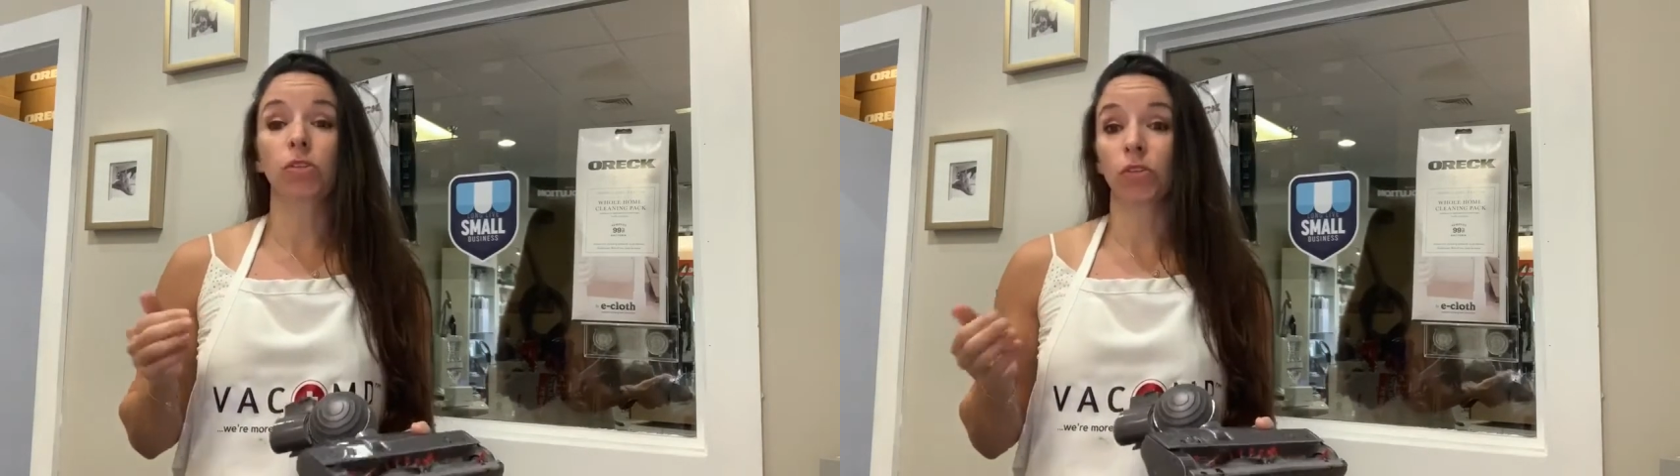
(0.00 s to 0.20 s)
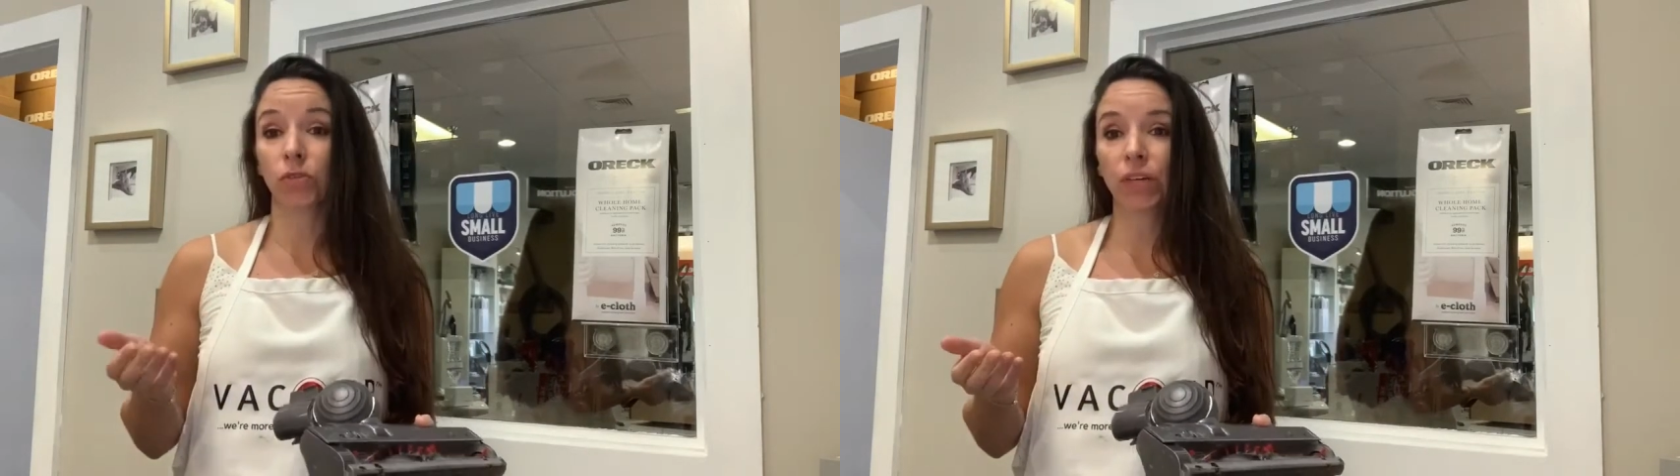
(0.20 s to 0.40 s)

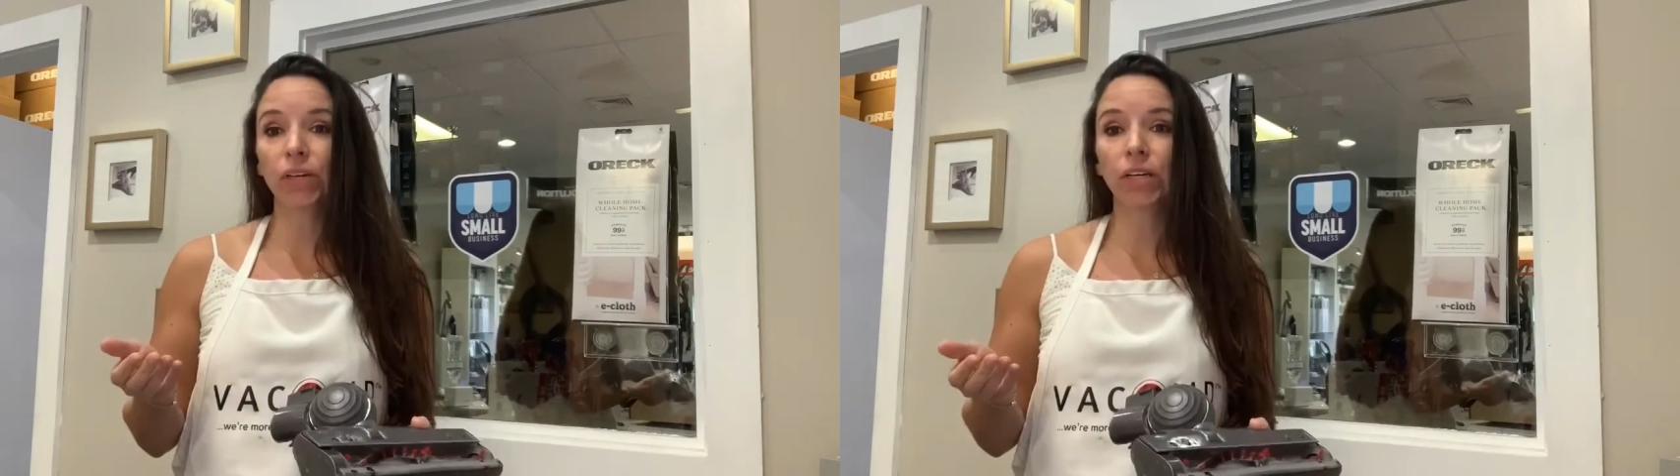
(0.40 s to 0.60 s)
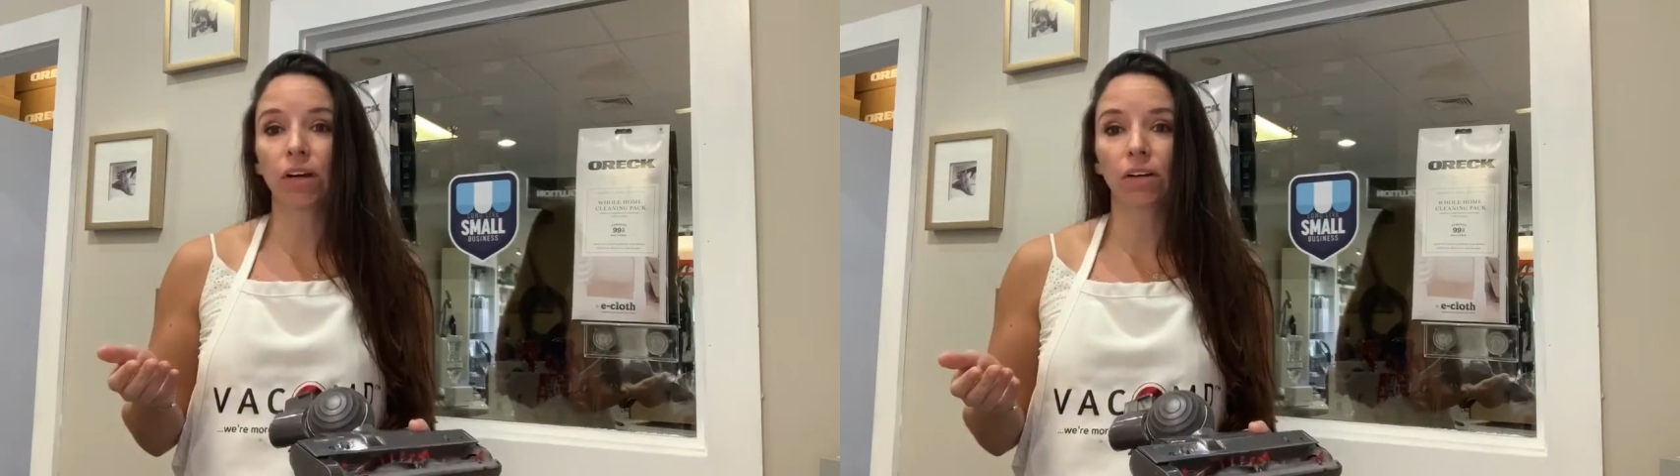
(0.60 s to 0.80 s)
or
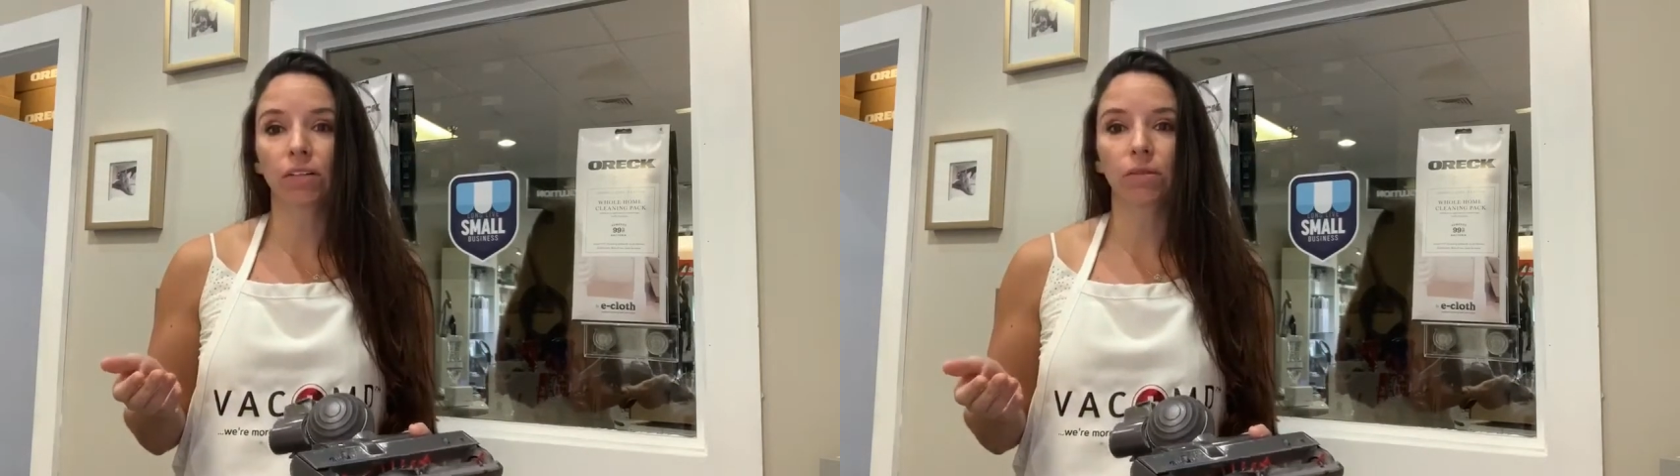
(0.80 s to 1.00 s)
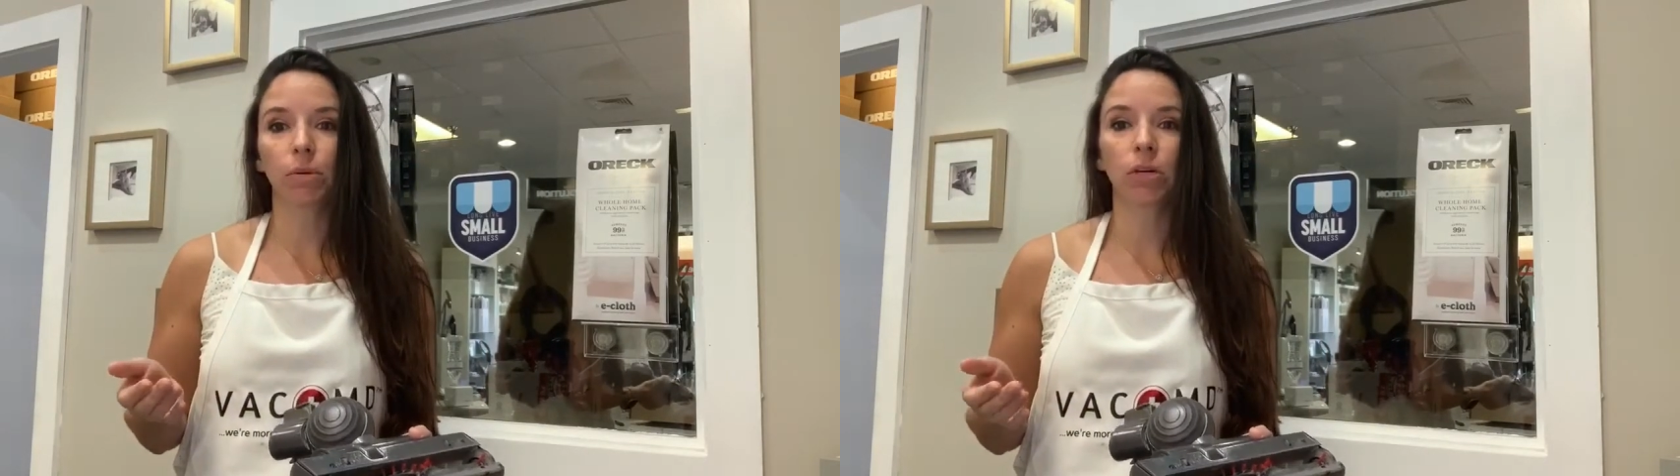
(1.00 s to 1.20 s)
very hard
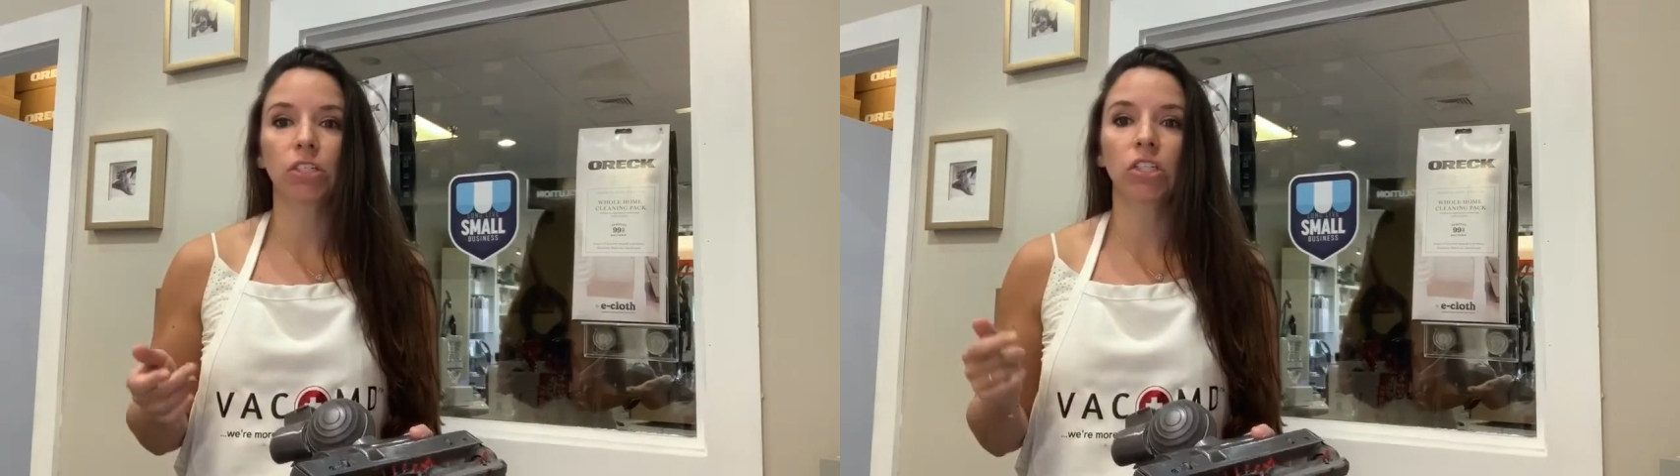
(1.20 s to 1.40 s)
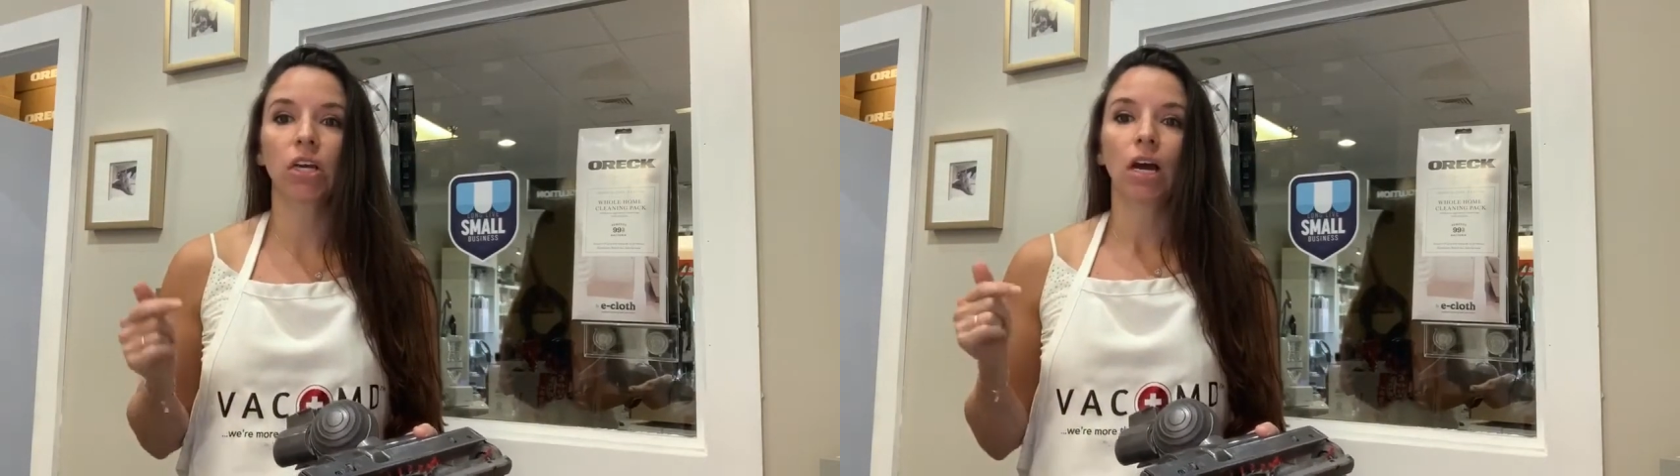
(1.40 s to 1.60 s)
to push